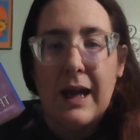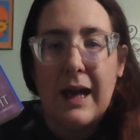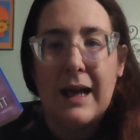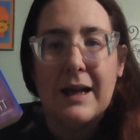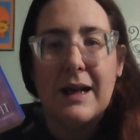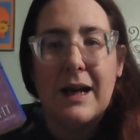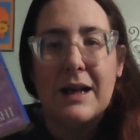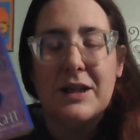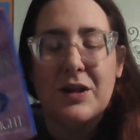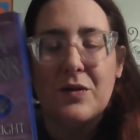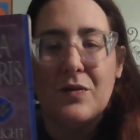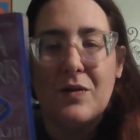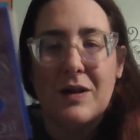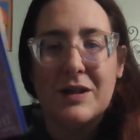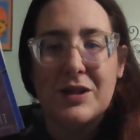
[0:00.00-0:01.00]
and I
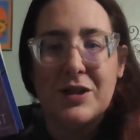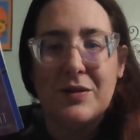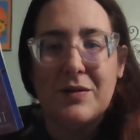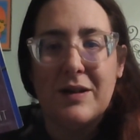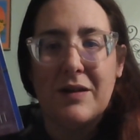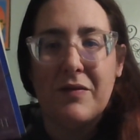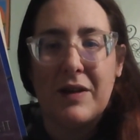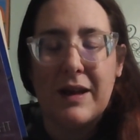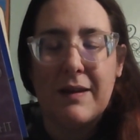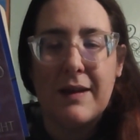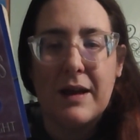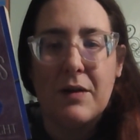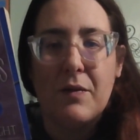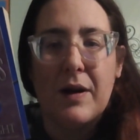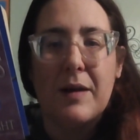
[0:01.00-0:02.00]
don't want to give
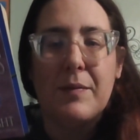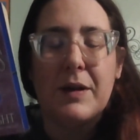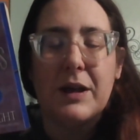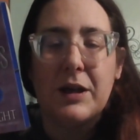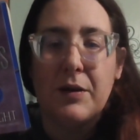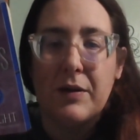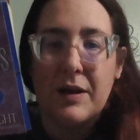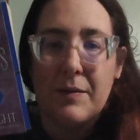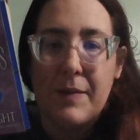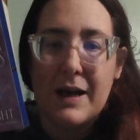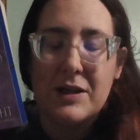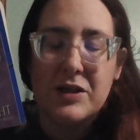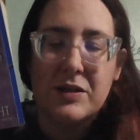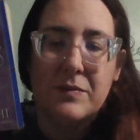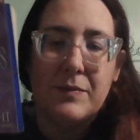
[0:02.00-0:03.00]
anything away, but you can
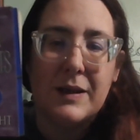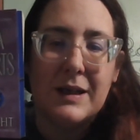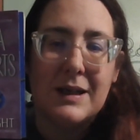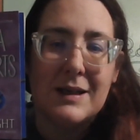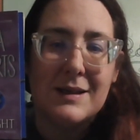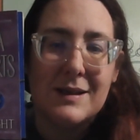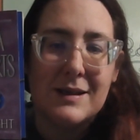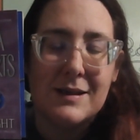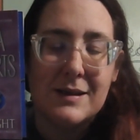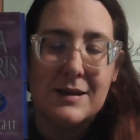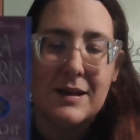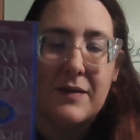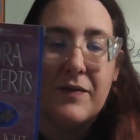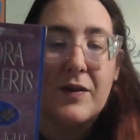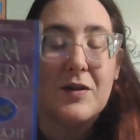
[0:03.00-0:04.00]
imagine because this is
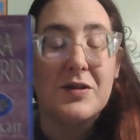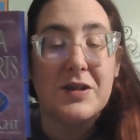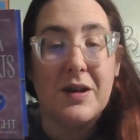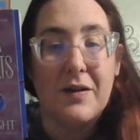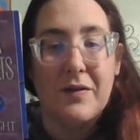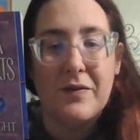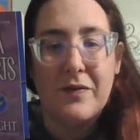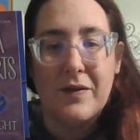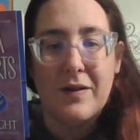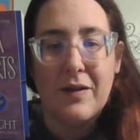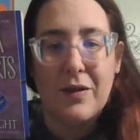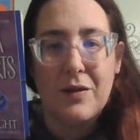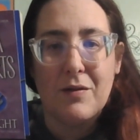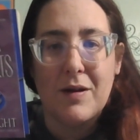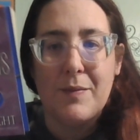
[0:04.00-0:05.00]
the first of
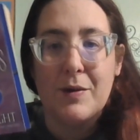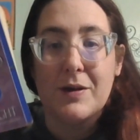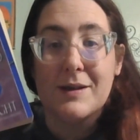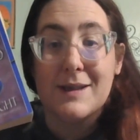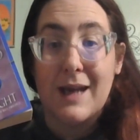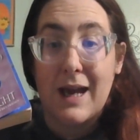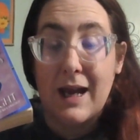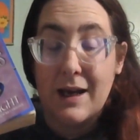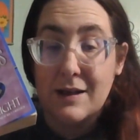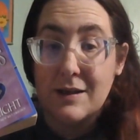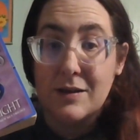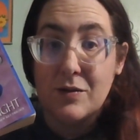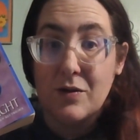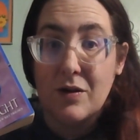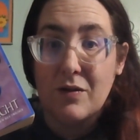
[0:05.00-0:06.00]
three books and
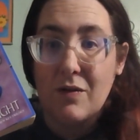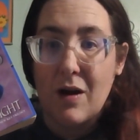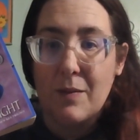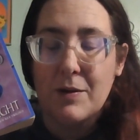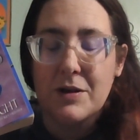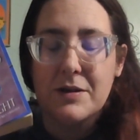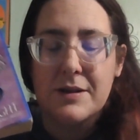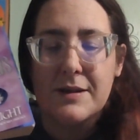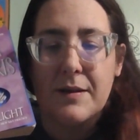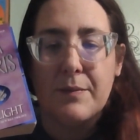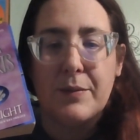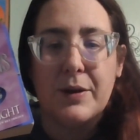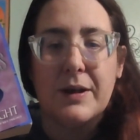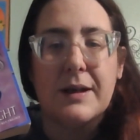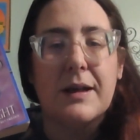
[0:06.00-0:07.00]
a Nora Roberts
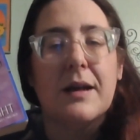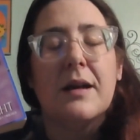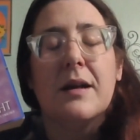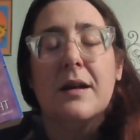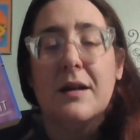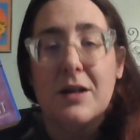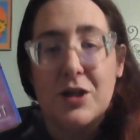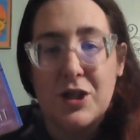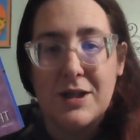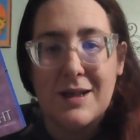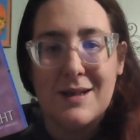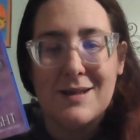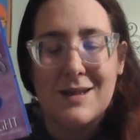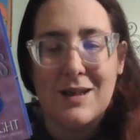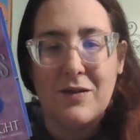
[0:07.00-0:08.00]
book, she
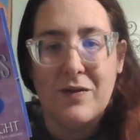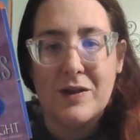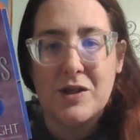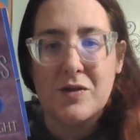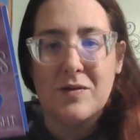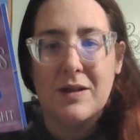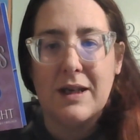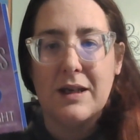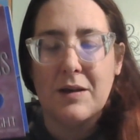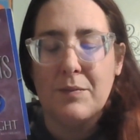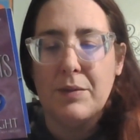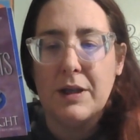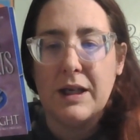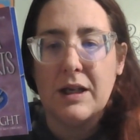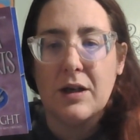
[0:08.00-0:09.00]
does eventually
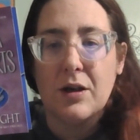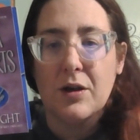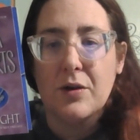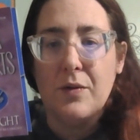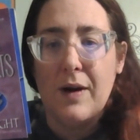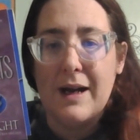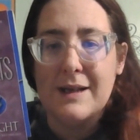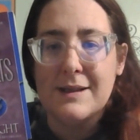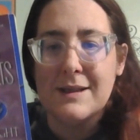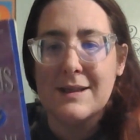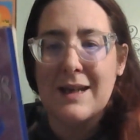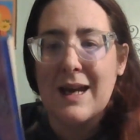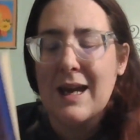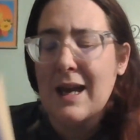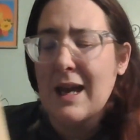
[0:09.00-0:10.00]
complete her quest.